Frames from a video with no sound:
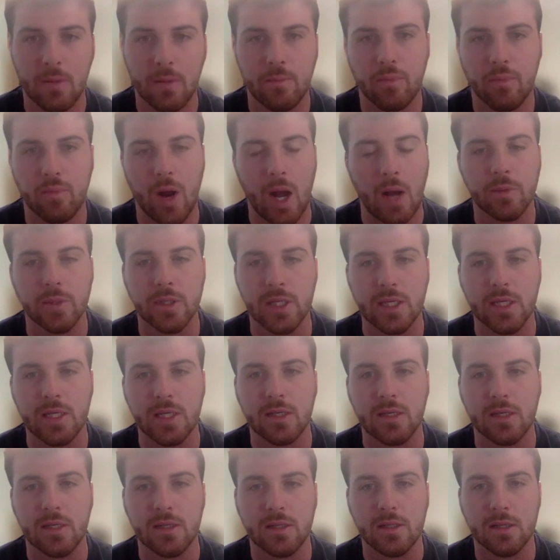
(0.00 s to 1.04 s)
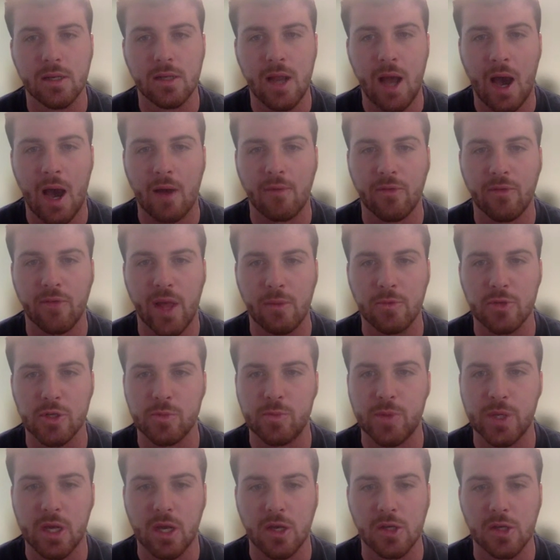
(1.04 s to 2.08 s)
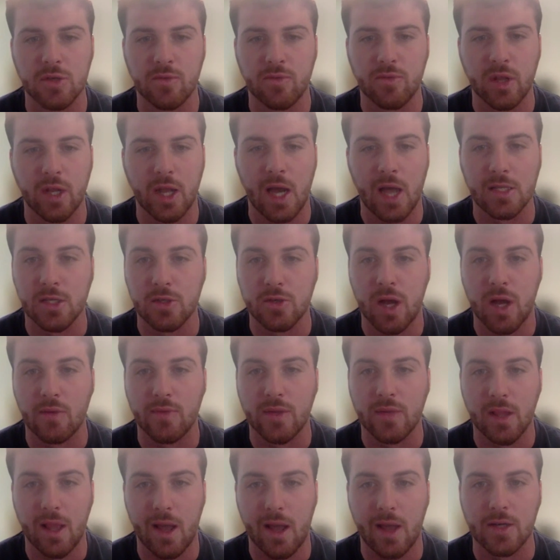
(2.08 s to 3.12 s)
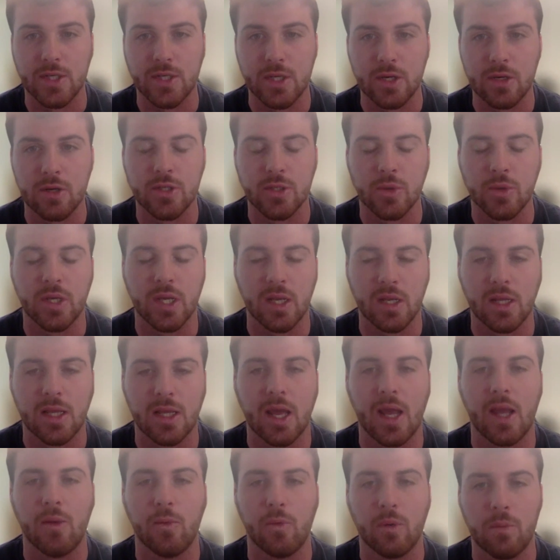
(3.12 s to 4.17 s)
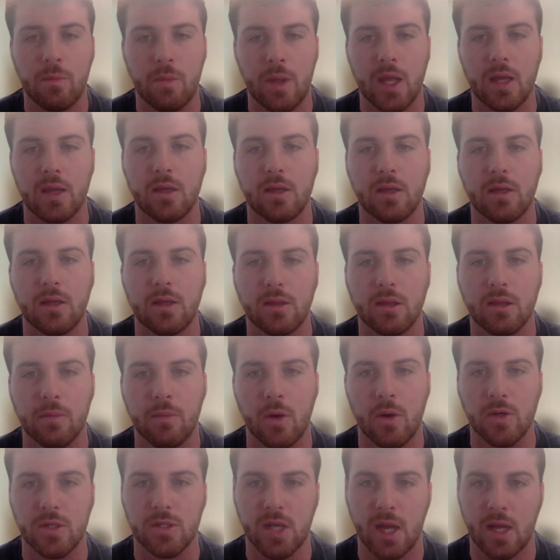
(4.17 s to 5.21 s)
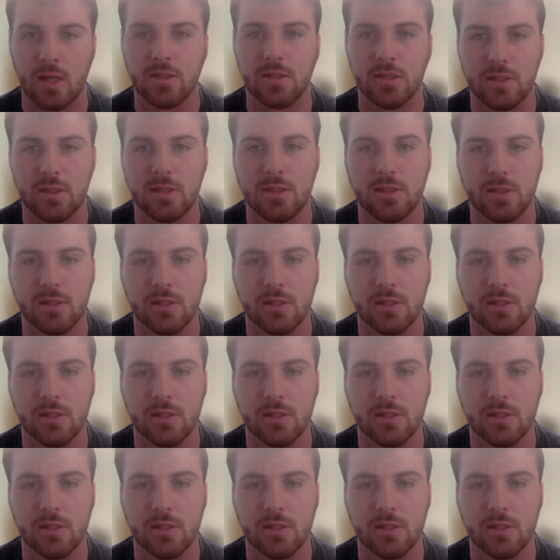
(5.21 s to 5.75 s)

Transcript: Probably not for them just because of the guys they drafted last year. So Kincaid would make the most sense.